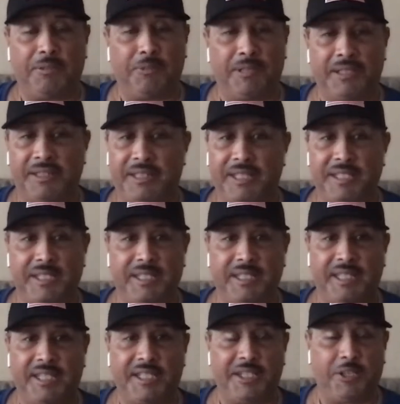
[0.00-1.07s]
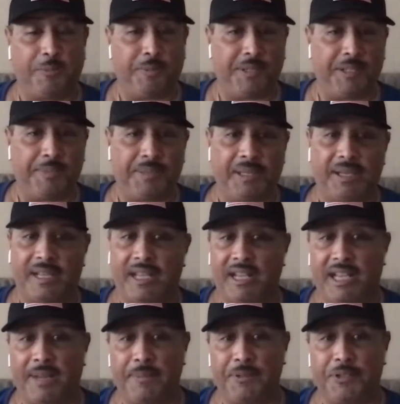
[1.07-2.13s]
Well, one of the things he did is he opened up that
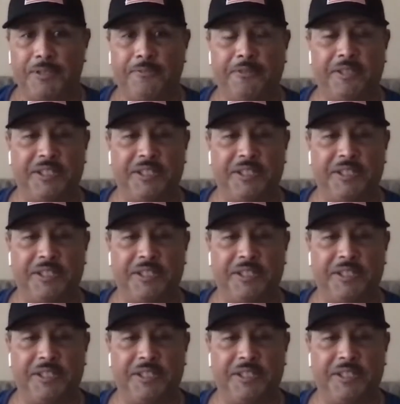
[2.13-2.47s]
aperture